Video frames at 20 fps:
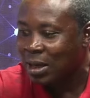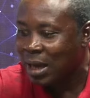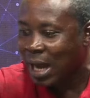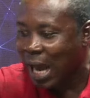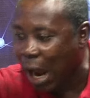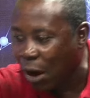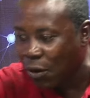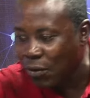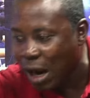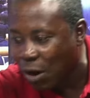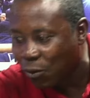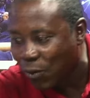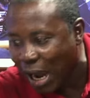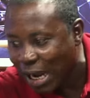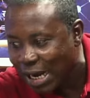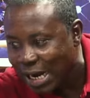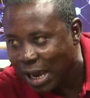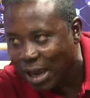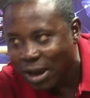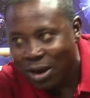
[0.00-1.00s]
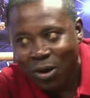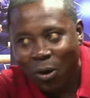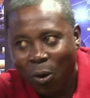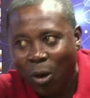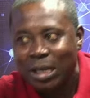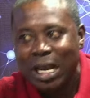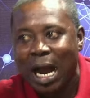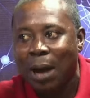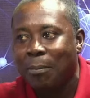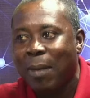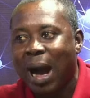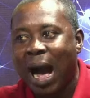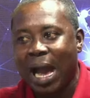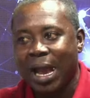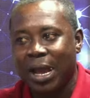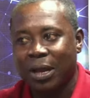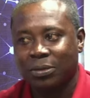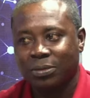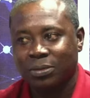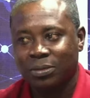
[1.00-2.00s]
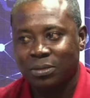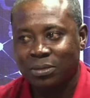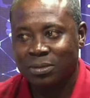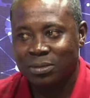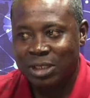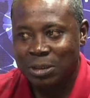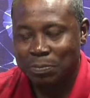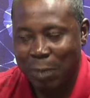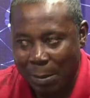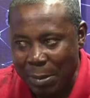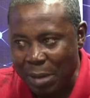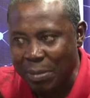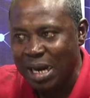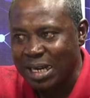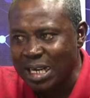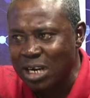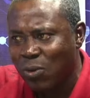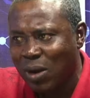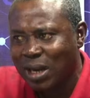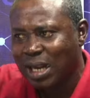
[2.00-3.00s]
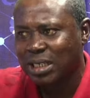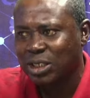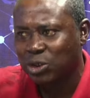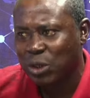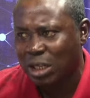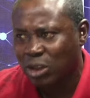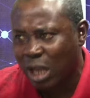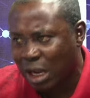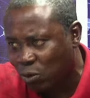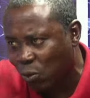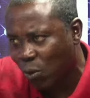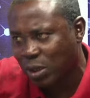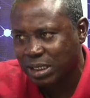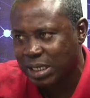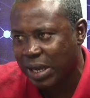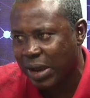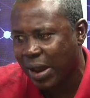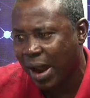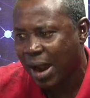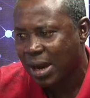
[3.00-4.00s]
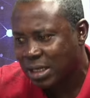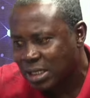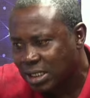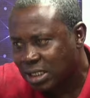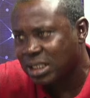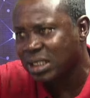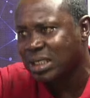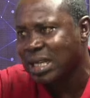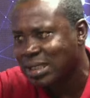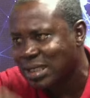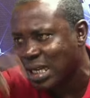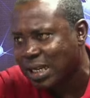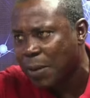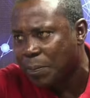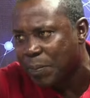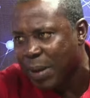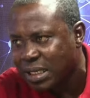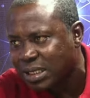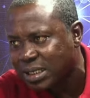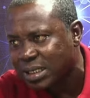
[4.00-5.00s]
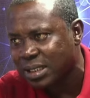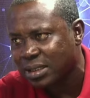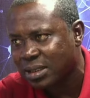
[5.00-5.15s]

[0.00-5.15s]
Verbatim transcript: How now cry there on your mind. But maybe didn't want us to what say. She's the second person,